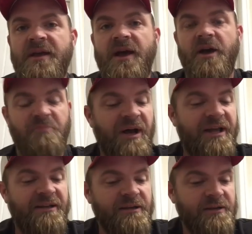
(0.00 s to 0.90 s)
Uh,
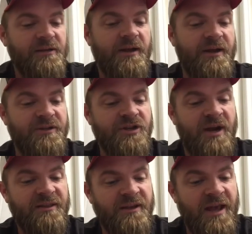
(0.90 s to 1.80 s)
but uh,
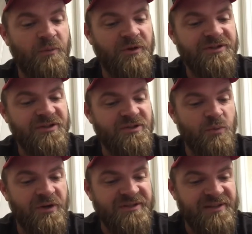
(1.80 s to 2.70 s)
Jonathan Edwards, this is
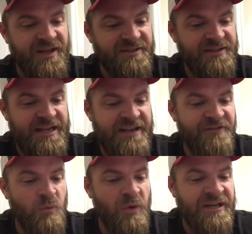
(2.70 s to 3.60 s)
what it says:
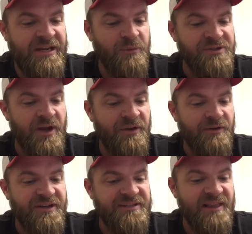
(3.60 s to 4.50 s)
even when he was under
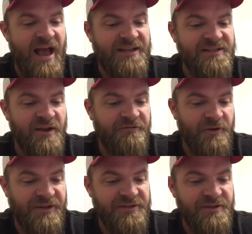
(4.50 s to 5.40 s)
his last
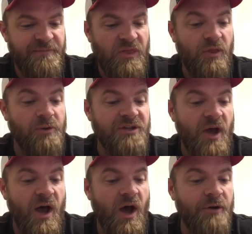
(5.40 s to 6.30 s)
sufferings, those
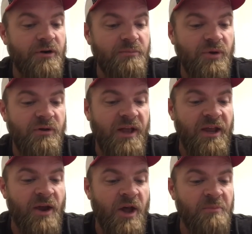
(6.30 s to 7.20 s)
utterable
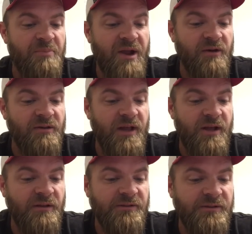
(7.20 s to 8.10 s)
and
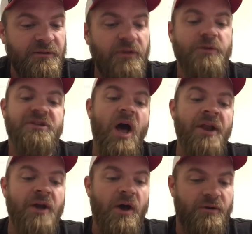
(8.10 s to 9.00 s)
unparalleled, those
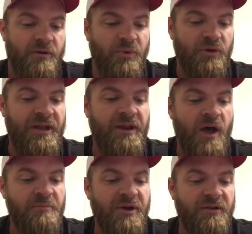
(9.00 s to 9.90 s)
unutterable and
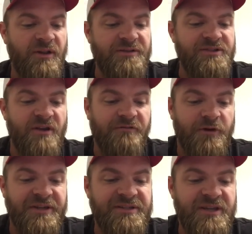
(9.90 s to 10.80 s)
unparalleled
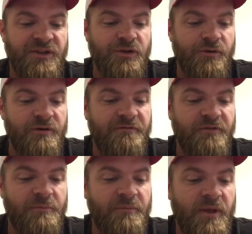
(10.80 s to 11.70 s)
sufferings he endured
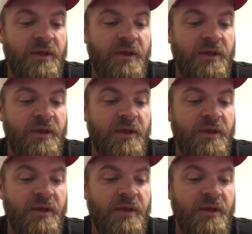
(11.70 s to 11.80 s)
from